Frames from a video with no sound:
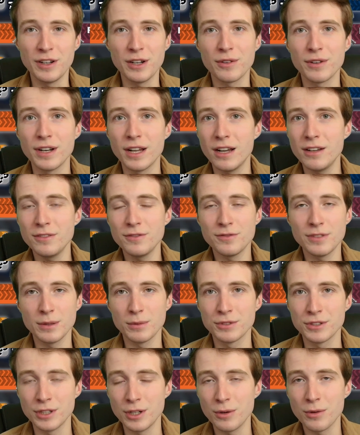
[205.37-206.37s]
fair enough,
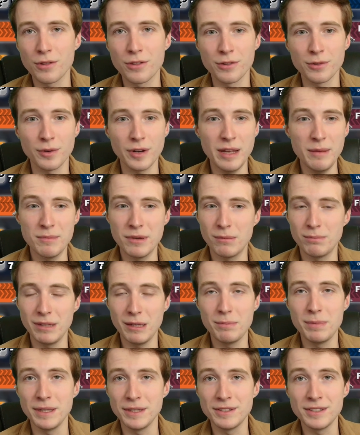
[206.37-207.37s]
it was an 0-3, but
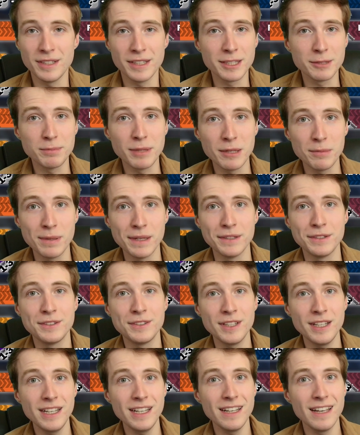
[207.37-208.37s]
BPC is
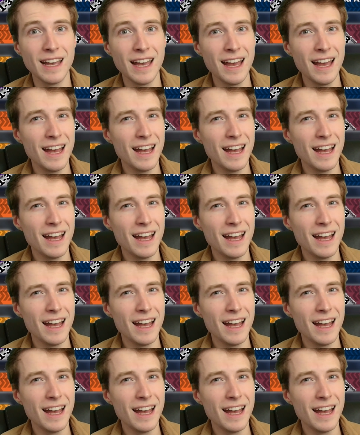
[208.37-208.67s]
BPC,